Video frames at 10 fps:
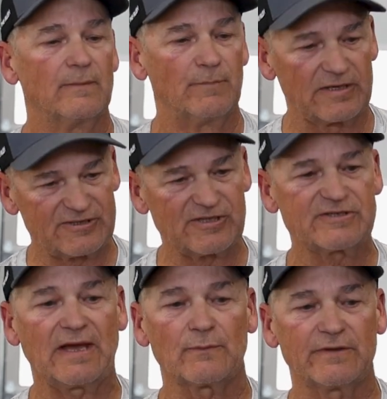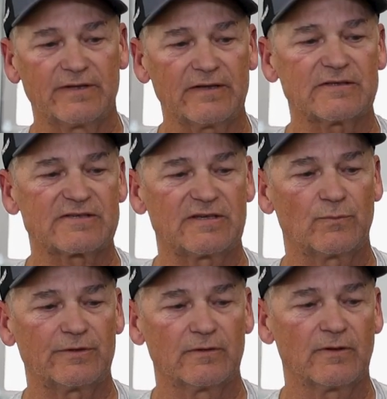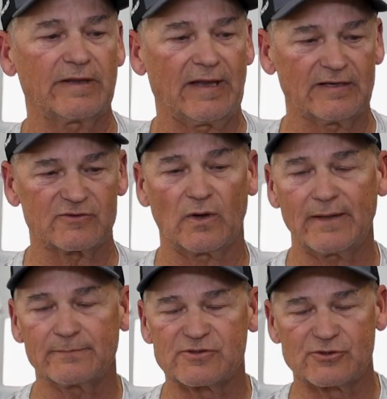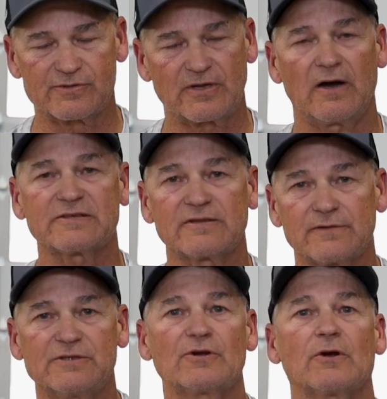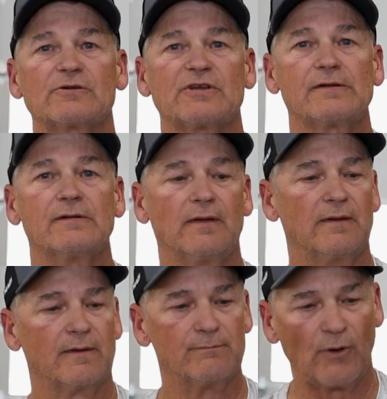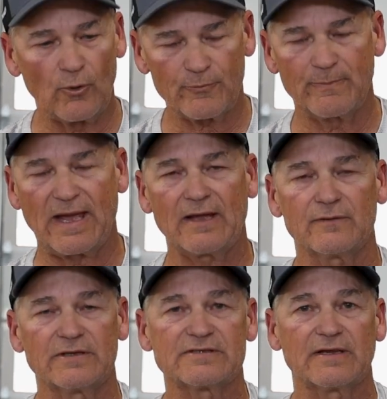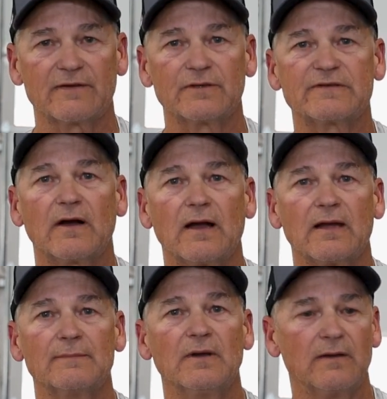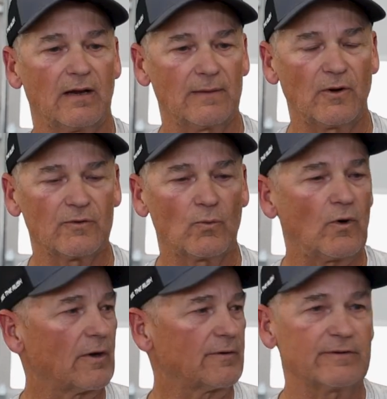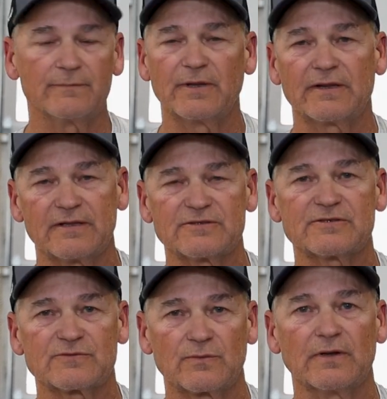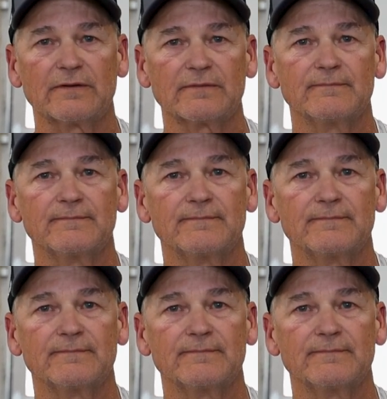But it's just that redundancy when you look at it. So I'm constantly charging both batteries every time I'm on the water and the big engine's running.